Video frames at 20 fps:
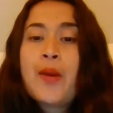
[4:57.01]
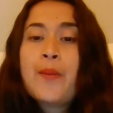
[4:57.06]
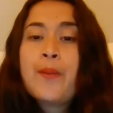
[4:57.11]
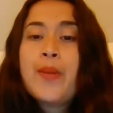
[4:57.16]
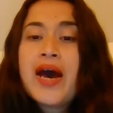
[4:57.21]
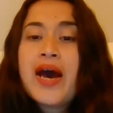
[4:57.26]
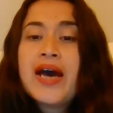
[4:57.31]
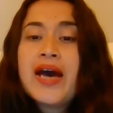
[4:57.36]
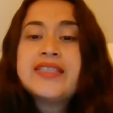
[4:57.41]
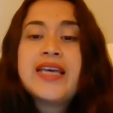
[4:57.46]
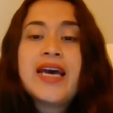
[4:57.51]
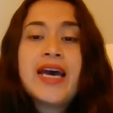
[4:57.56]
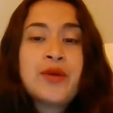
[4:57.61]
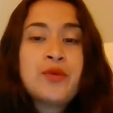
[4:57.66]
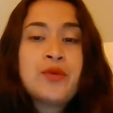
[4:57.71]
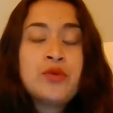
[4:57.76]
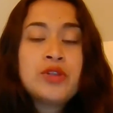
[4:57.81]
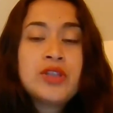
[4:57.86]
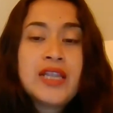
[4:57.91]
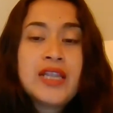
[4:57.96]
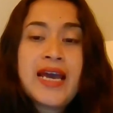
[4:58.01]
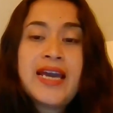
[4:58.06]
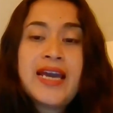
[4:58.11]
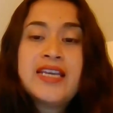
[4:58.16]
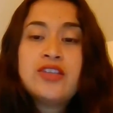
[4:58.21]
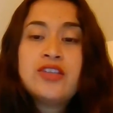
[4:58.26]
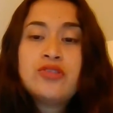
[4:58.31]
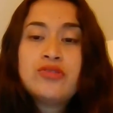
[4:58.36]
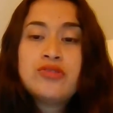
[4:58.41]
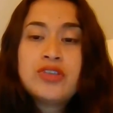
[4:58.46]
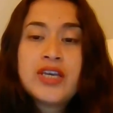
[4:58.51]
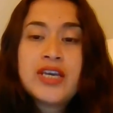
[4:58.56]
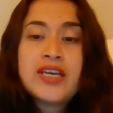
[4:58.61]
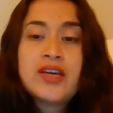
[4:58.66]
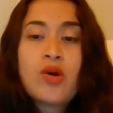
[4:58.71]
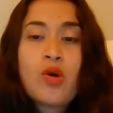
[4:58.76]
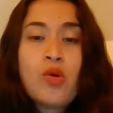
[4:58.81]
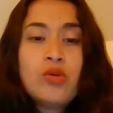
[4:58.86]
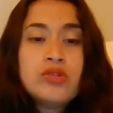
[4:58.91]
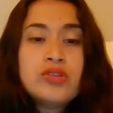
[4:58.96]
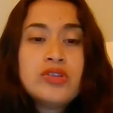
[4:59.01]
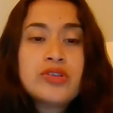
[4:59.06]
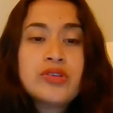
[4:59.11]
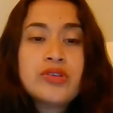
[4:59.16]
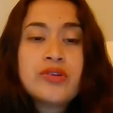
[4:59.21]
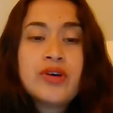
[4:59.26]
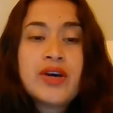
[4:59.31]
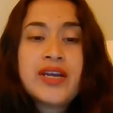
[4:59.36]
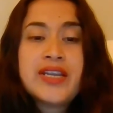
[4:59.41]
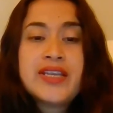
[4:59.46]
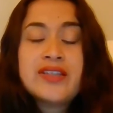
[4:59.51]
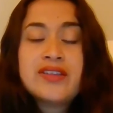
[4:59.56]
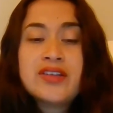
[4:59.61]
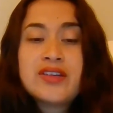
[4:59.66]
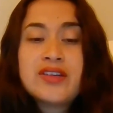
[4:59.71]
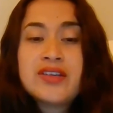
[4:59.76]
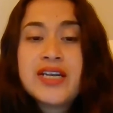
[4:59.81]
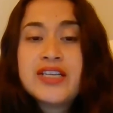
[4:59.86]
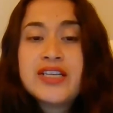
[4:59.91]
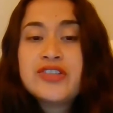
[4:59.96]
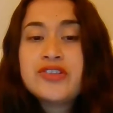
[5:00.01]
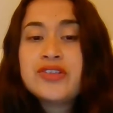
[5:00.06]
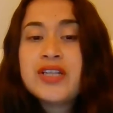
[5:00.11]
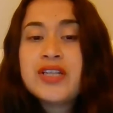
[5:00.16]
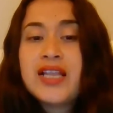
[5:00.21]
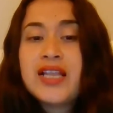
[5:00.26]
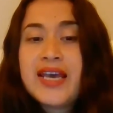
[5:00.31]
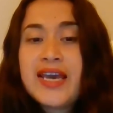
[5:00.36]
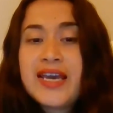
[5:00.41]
but I would like to take also an international